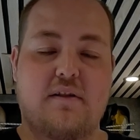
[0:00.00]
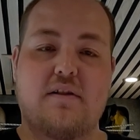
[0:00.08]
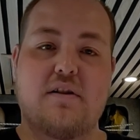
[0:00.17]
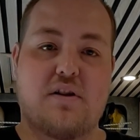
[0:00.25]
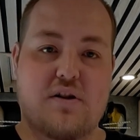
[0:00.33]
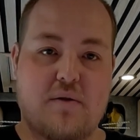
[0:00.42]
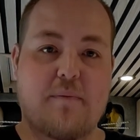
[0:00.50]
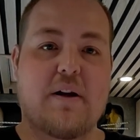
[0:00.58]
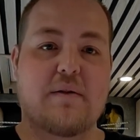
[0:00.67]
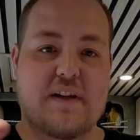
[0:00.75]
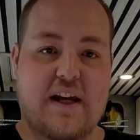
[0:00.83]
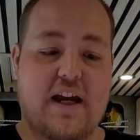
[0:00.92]
you should be
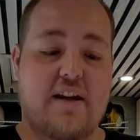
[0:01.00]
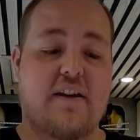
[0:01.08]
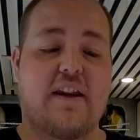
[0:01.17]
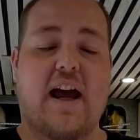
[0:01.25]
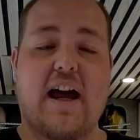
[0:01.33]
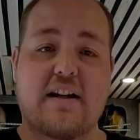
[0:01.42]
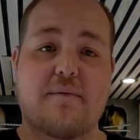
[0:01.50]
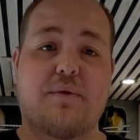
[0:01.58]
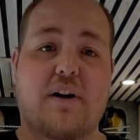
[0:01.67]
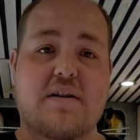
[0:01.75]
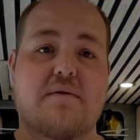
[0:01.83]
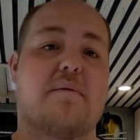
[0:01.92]
able to hear that the air
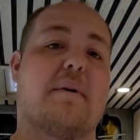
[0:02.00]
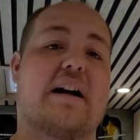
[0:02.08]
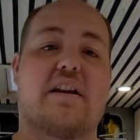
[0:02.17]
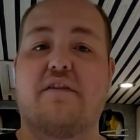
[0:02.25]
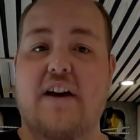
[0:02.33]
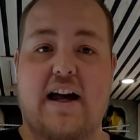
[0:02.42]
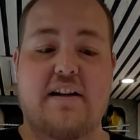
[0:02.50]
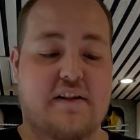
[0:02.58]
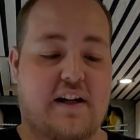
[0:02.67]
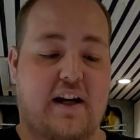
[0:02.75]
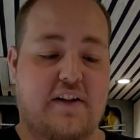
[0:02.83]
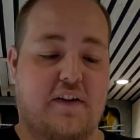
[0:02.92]
compressor in the back of the van has
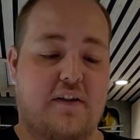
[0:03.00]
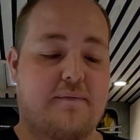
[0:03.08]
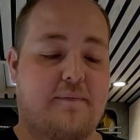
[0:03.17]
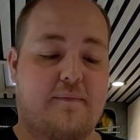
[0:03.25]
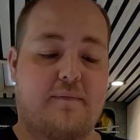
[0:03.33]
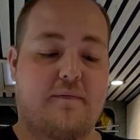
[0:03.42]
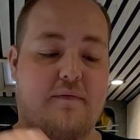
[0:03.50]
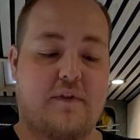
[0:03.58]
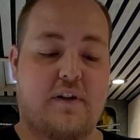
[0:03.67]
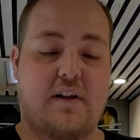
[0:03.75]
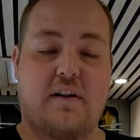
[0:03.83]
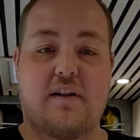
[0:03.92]
kicked on.
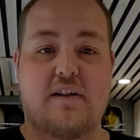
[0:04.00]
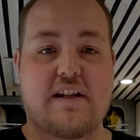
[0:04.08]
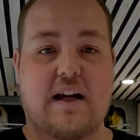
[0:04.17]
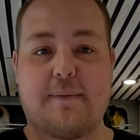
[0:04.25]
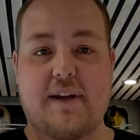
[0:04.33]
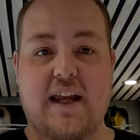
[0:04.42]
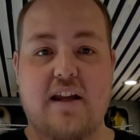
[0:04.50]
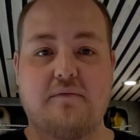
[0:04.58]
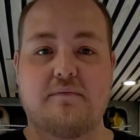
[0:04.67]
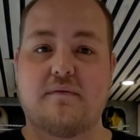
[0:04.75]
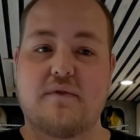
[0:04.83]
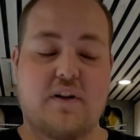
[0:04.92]
Tap it again,
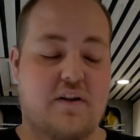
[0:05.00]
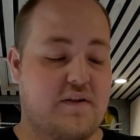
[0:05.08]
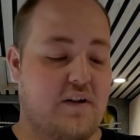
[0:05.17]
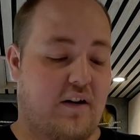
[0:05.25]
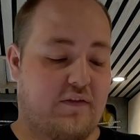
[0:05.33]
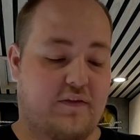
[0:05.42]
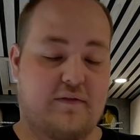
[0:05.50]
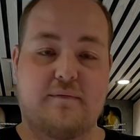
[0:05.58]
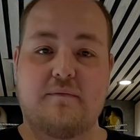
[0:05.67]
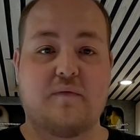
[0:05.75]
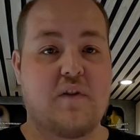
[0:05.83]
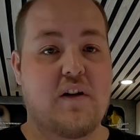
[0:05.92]
turns off.
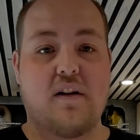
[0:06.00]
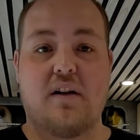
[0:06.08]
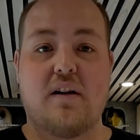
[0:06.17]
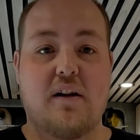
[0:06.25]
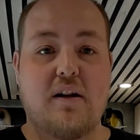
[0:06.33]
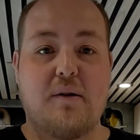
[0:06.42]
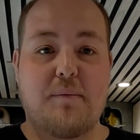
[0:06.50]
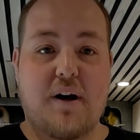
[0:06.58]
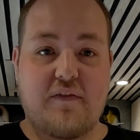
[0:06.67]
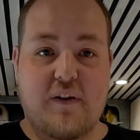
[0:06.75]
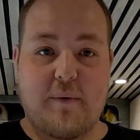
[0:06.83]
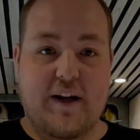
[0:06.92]

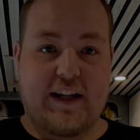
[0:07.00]
Perfect bit of